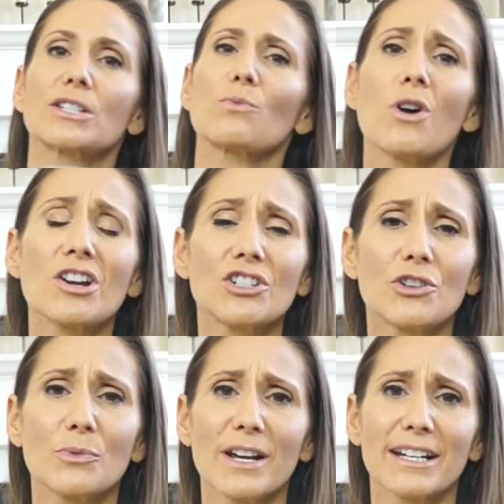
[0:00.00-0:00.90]
It's washed
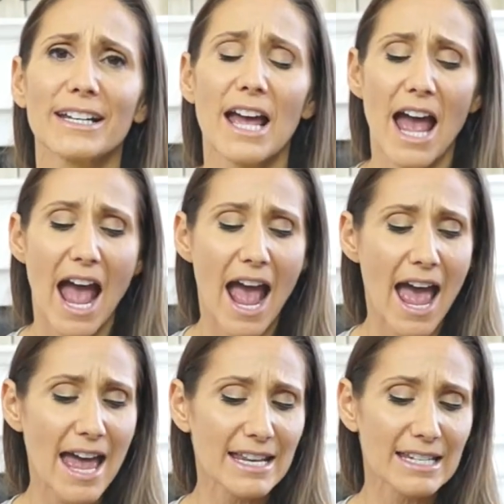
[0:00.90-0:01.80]
already.
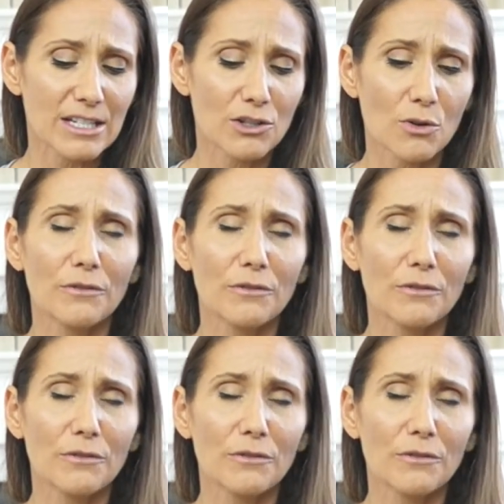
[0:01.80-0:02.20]
And you know,